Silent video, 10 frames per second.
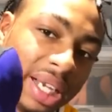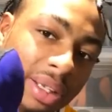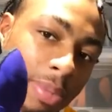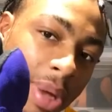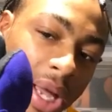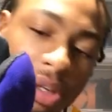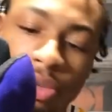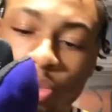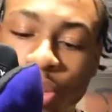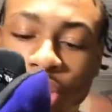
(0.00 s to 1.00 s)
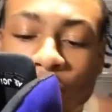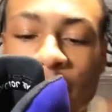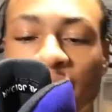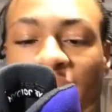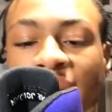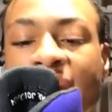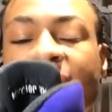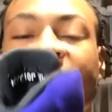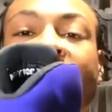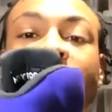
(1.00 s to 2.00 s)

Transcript: in the back because when you're wearing it, that's